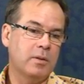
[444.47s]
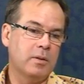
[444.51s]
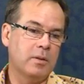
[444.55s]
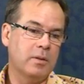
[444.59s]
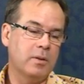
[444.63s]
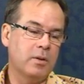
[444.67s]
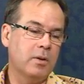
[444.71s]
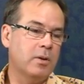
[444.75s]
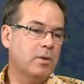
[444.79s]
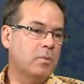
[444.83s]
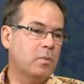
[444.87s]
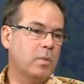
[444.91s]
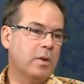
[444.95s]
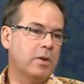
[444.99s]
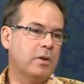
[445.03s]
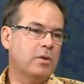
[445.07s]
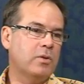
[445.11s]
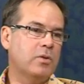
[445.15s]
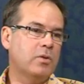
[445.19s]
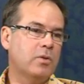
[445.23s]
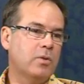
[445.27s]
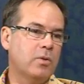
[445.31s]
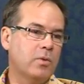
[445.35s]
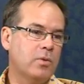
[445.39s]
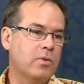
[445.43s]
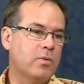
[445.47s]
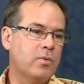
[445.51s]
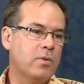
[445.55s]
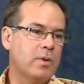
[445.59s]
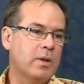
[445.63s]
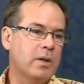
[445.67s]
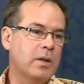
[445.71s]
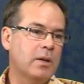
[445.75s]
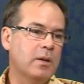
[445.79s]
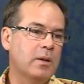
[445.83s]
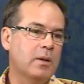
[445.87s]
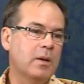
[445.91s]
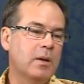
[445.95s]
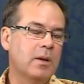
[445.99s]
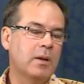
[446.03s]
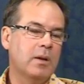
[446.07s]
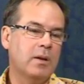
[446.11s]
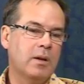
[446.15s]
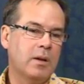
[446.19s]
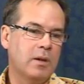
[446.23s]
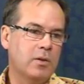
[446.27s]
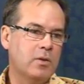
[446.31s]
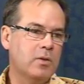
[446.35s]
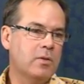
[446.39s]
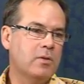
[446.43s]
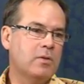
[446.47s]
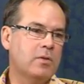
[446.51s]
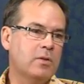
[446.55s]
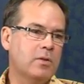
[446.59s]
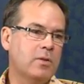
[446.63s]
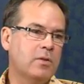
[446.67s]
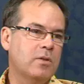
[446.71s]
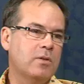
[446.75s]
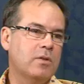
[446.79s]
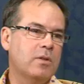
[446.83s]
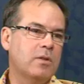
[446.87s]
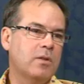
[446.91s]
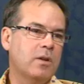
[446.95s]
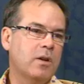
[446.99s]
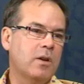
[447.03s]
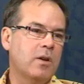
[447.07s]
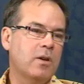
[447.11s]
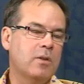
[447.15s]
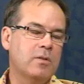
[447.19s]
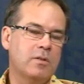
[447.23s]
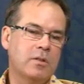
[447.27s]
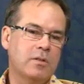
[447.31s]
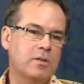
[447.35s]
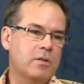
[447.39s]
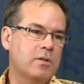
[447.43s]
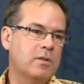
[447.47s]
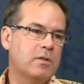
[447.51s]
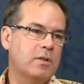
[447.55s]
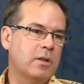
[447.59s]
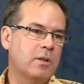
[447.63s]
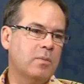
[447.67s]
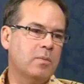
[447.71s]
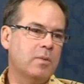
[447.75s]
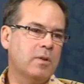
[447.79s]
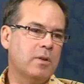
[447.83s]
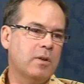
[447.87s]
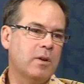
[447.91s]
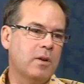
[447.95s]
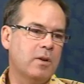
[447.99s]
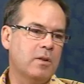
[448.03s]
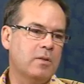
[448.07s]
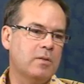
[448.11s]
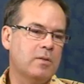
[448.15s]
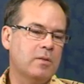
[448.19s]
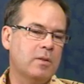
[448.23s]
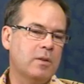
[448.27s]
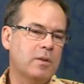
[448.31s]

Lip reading: Learn 1 or 2 or 3, get used to using those and just stick with those.